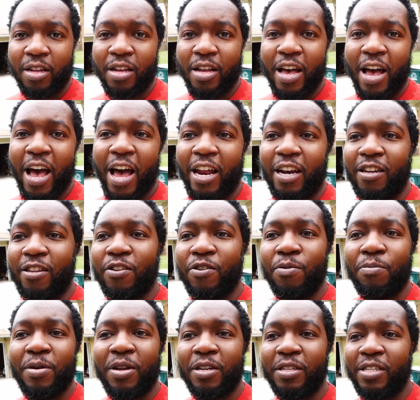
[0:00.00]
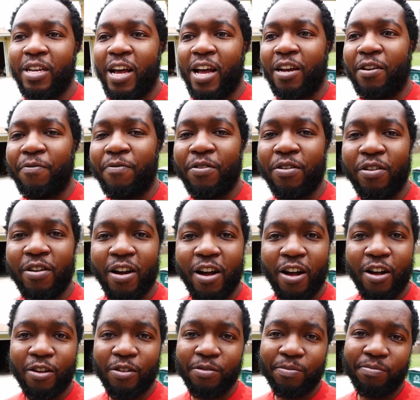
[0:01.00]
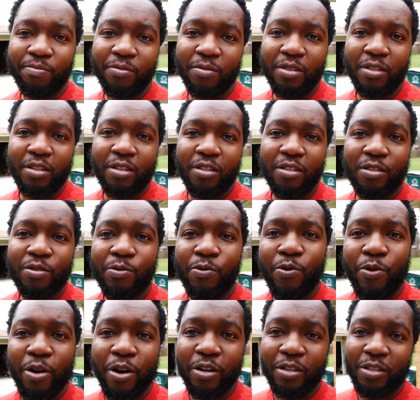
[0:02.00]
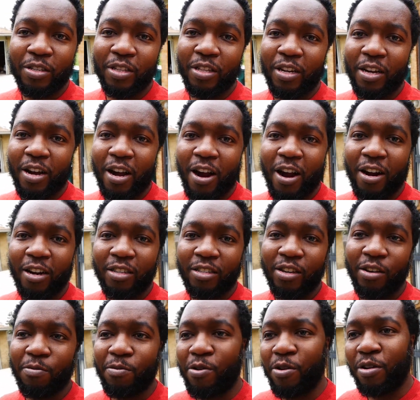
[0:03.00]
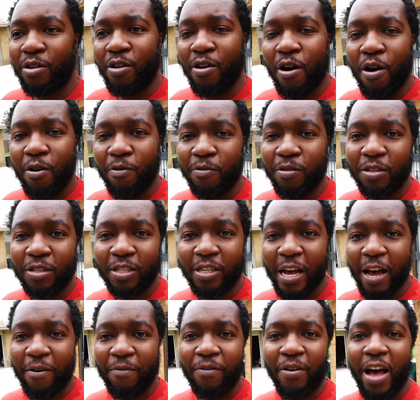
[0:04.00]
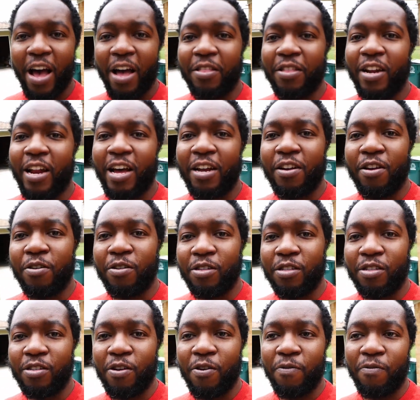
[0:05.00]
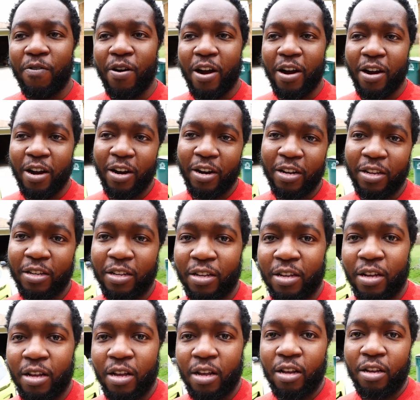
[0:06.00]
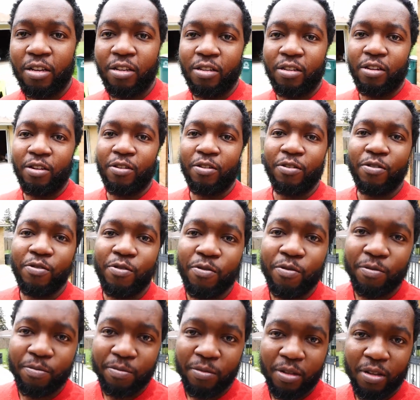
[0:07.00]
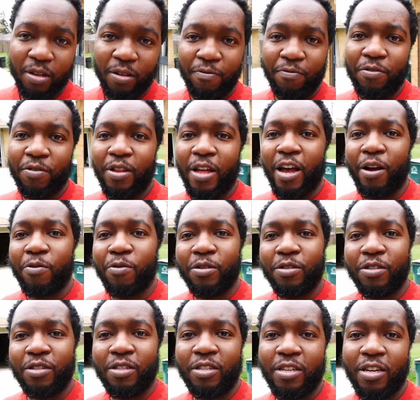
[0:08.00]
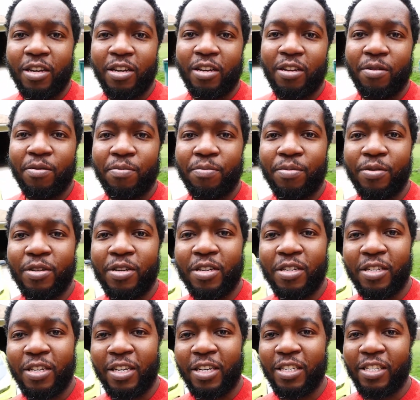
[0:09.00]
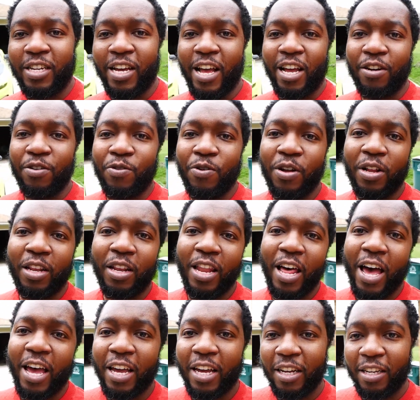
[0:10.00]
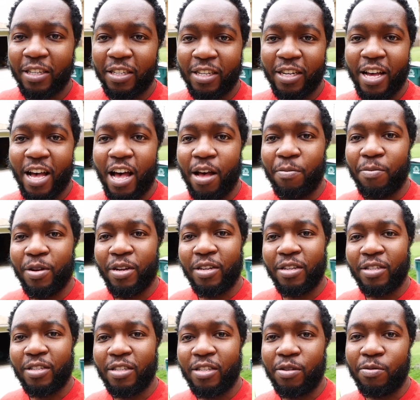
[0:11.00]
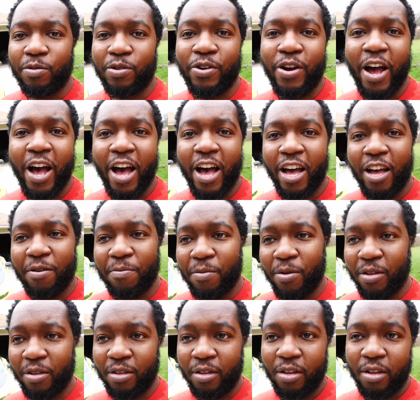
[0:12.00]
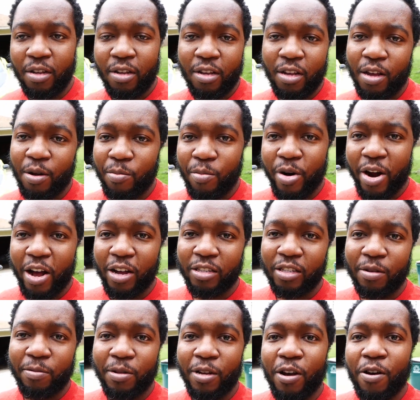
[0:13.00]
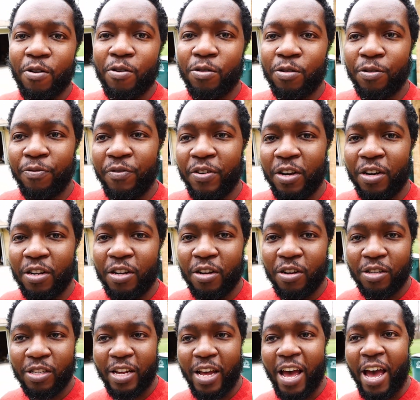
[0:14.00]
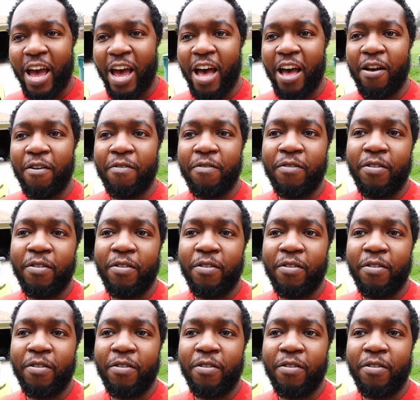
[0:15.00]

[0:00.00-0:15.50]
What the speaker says: had a little bit of time to figure out some quirks of the car. So I'm going to go over the top 5 that I noticed so far. So if you like what you're seeing, please give the channel a like, comment, subscribe, and browse some of the older videos I have.